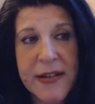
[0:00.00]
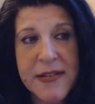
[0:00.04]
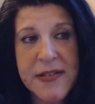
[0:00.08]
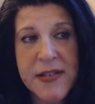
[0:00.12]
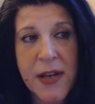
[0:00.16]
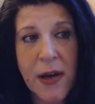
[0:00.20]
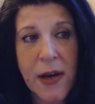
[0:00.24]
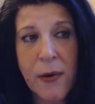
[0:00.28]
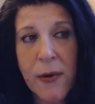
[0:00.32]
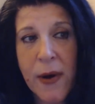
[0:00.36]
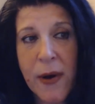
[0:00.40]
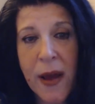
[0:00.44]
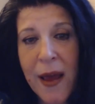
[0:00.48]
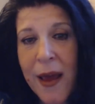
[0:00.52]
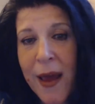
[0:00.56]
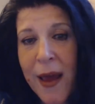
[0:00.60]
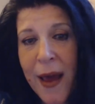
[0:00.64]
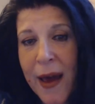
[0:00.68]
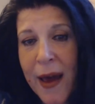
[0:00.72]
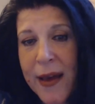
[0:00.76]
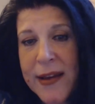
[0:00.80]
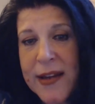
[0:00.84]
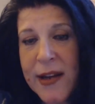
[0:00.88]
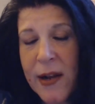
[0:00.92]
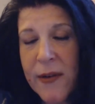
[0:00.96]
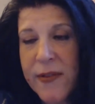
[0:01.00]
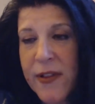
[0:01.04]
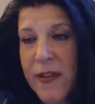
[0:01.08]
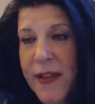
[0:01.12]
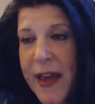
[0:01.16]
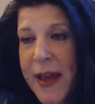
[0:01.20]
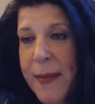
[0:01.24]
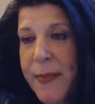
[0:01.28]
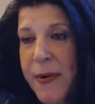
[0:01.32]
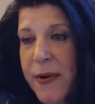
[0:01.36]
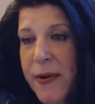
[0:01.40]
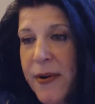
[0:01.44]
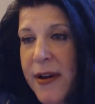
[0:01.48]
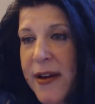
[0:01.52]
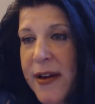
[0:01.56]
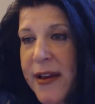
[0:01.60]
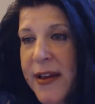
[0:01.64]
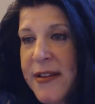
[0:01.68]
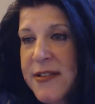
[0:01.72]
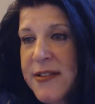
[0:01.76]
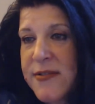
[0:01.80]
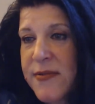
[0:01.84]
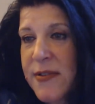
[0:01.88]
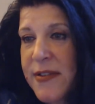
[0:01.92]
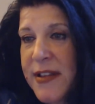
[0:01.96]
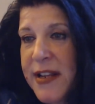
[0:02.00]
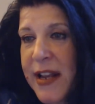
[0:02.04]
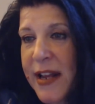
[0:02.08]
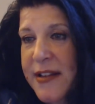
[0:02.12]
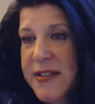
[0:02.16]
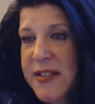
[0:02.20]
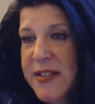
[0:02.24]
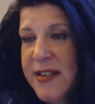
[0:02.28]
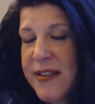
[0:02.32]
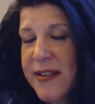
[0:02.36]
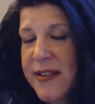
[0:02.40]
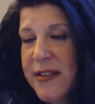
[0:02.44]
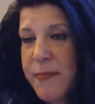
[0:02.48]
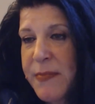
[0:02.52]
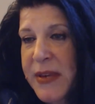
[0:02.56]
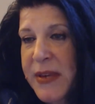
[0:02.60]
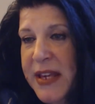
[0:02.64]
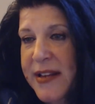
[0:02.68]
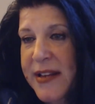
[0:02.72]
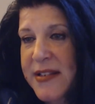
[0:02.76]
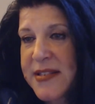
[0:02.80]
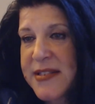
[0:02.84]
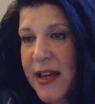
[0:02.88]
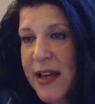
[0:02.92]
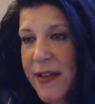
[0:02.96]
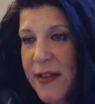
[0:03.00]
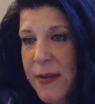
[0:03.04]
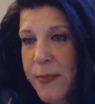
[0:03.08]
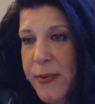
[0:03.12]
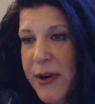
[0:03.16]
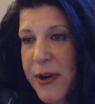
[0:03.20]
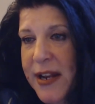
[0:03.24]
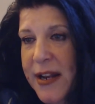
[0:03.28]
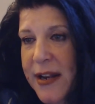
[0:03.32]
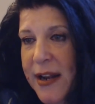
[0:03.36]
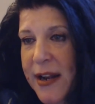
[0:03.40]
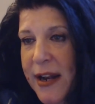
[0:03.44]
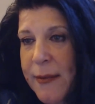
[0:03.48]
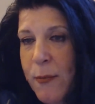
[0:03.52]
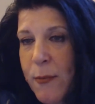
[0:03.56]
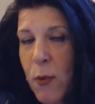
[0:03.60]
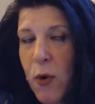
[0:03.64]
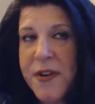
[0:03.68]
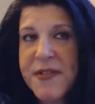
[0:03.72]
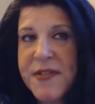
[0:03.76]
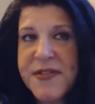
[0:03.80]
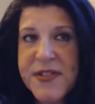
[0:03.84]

So, the labor is really not being celebrated anymore.